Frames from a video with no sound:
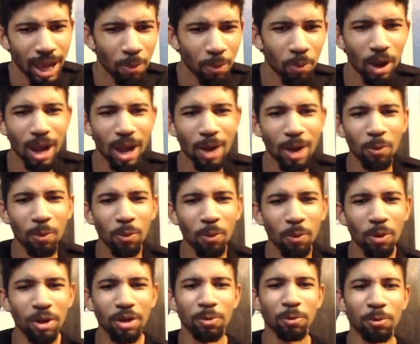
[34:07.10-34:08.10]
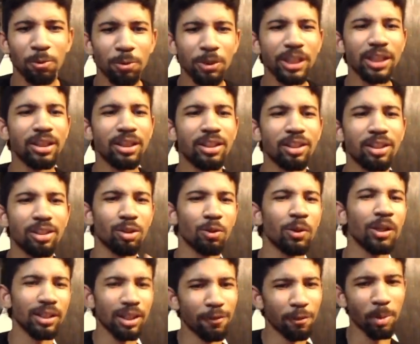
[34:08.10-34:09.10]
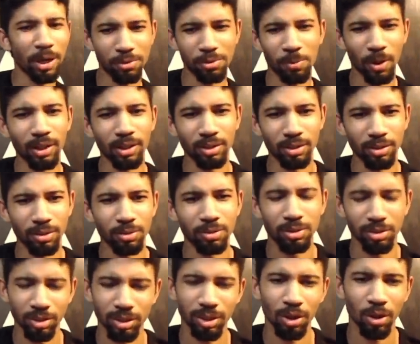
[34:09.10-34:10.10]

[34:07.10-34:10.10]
I, I want to read the tweet that everybody's responding to, so just